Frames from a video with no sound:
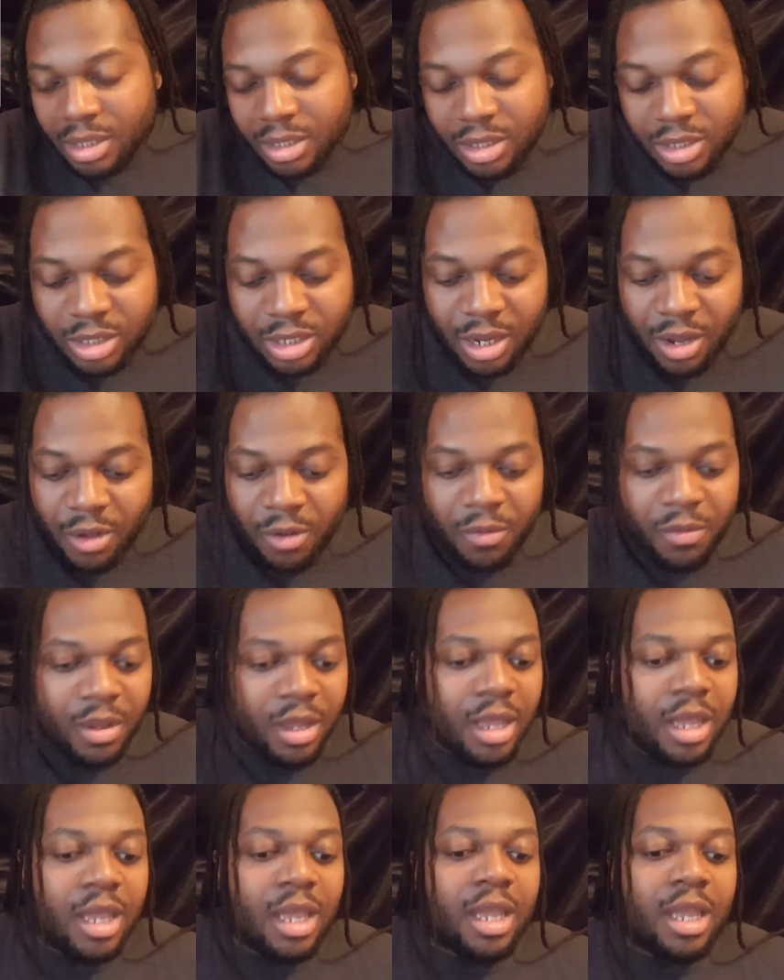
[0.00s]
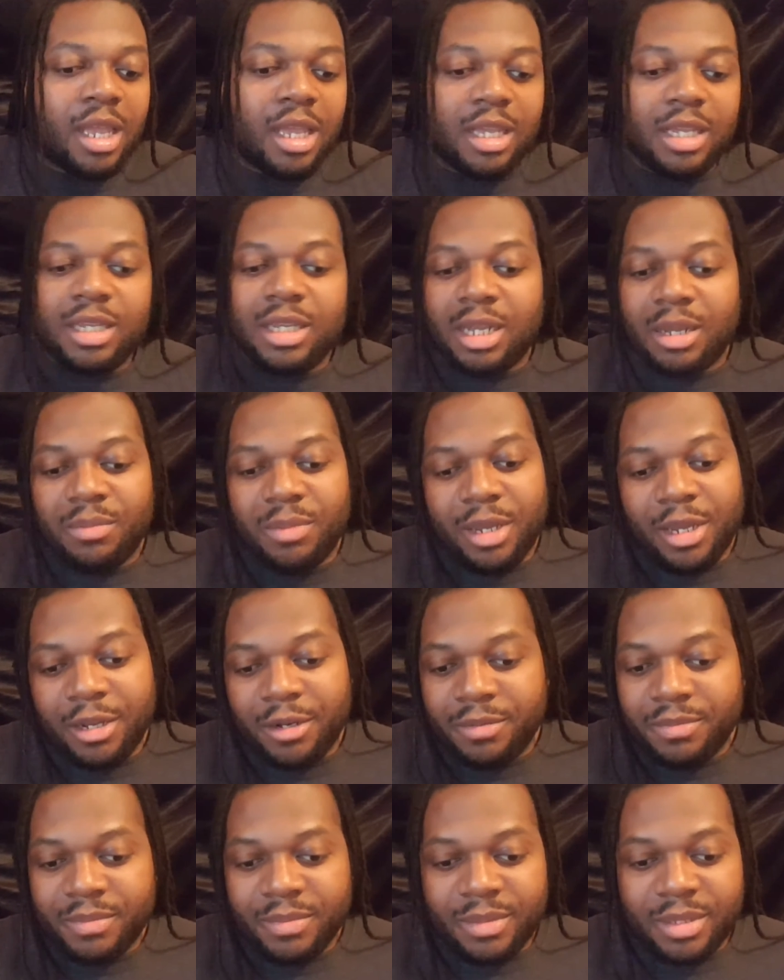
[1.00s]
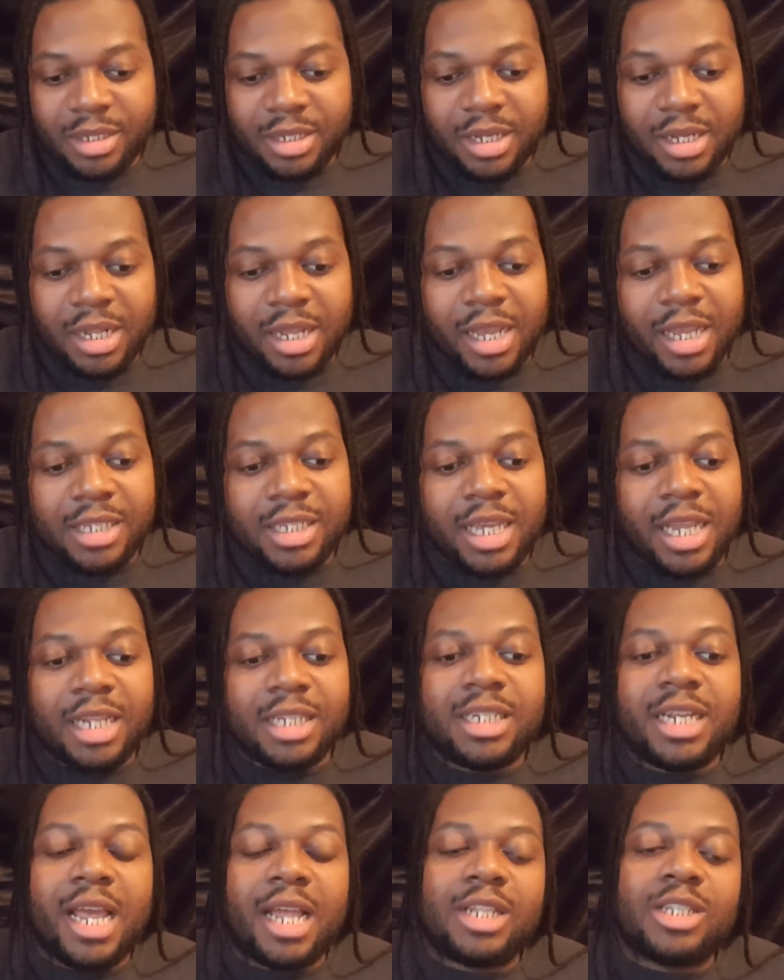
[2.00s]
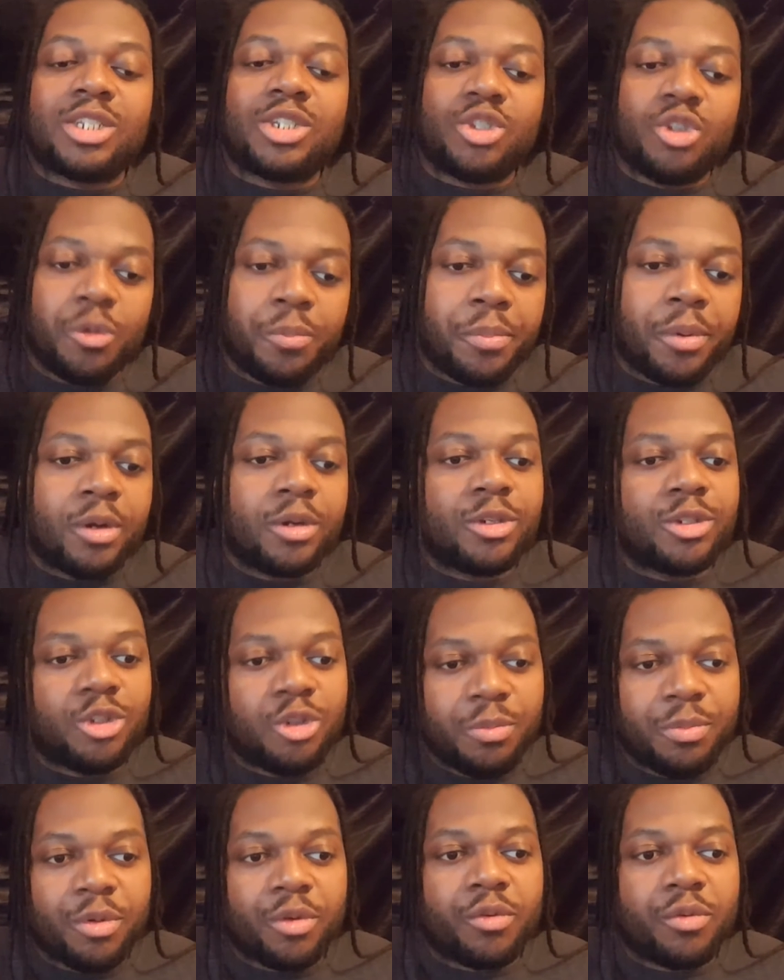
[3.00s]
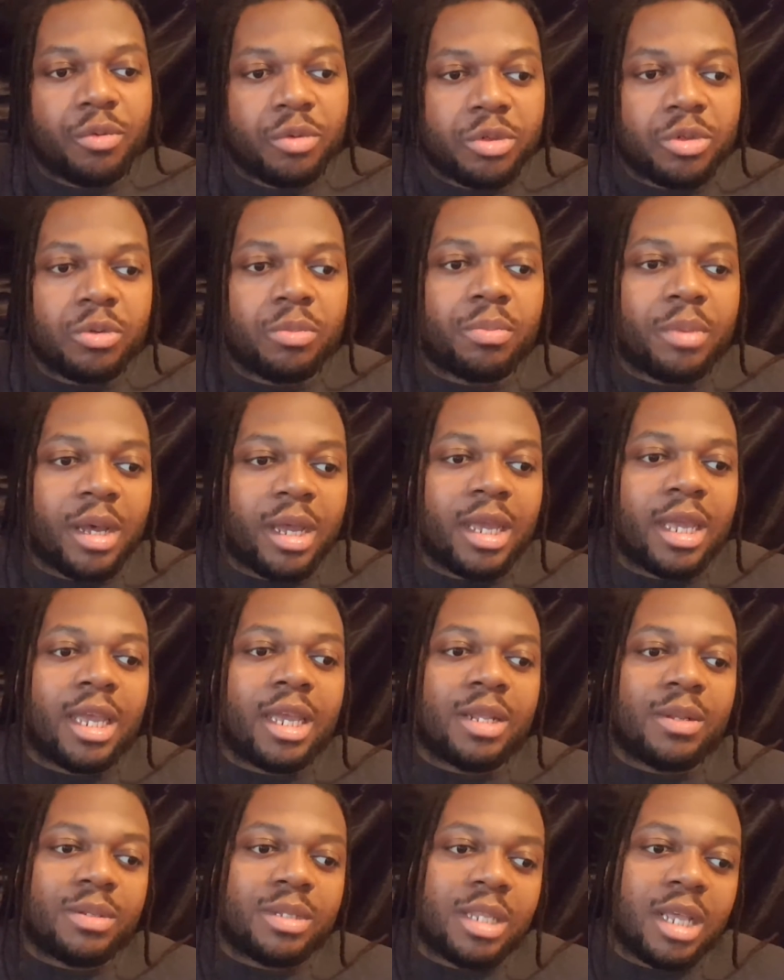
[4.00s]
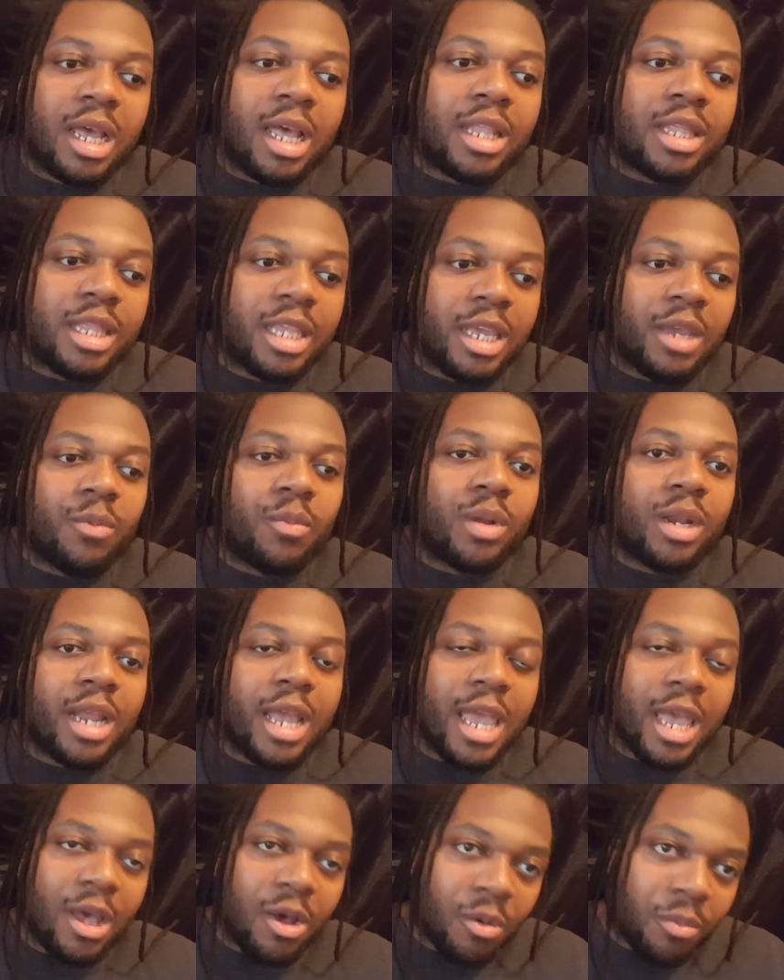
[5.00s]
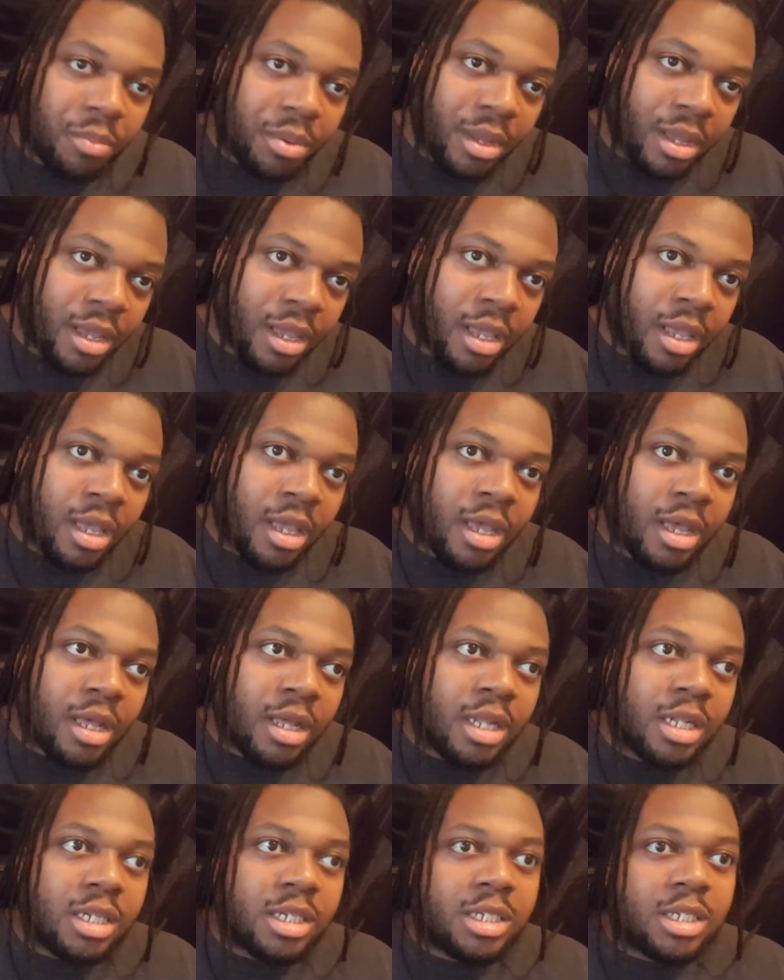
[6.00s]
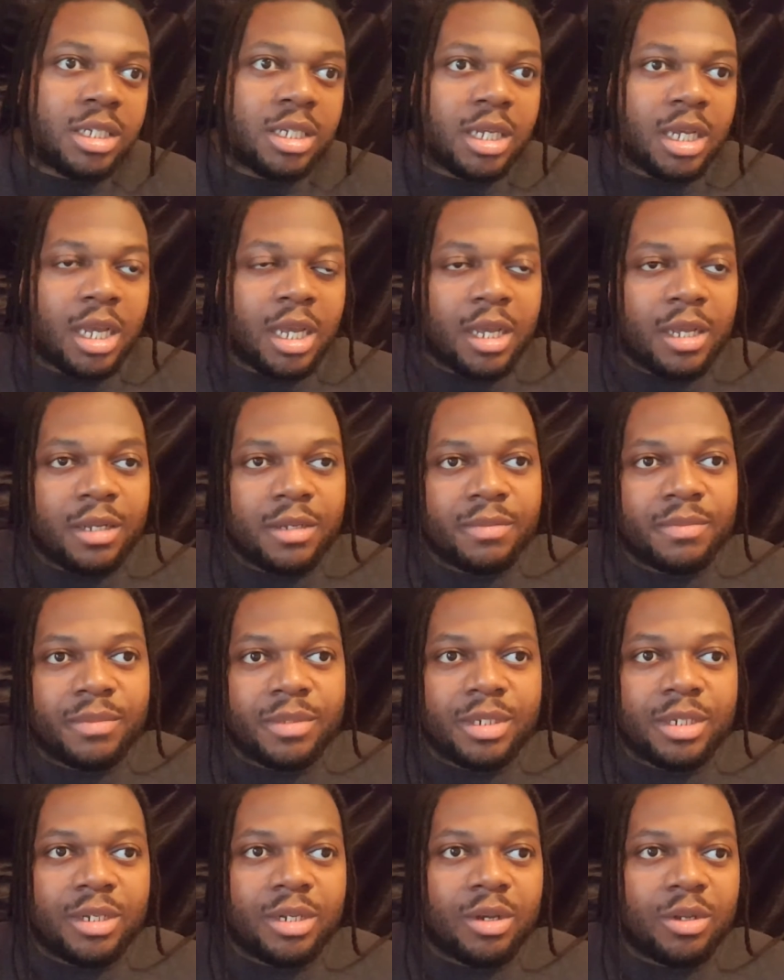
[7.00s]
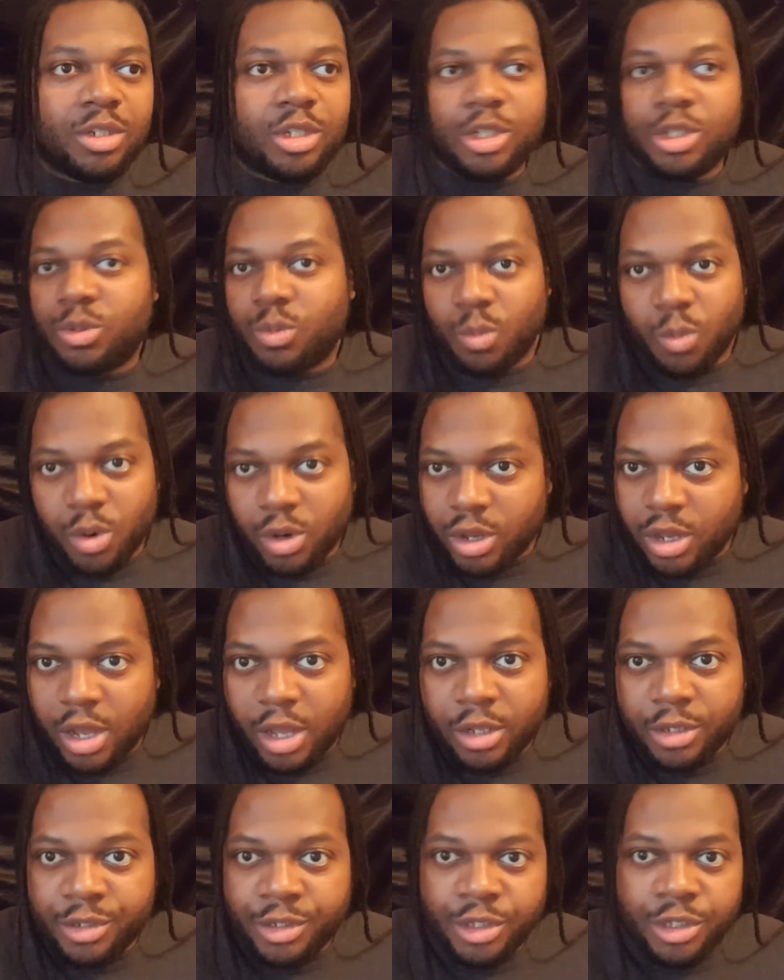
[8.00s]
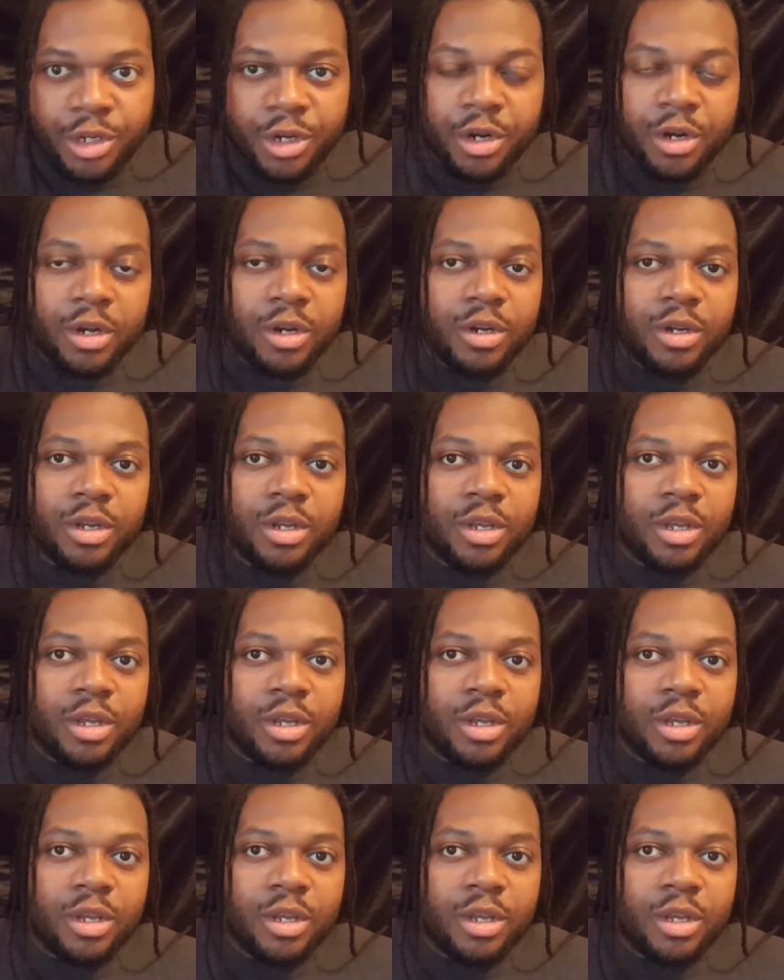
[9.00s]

So, like I said, it's not super, super crucial, but it would help to, you know, just work on your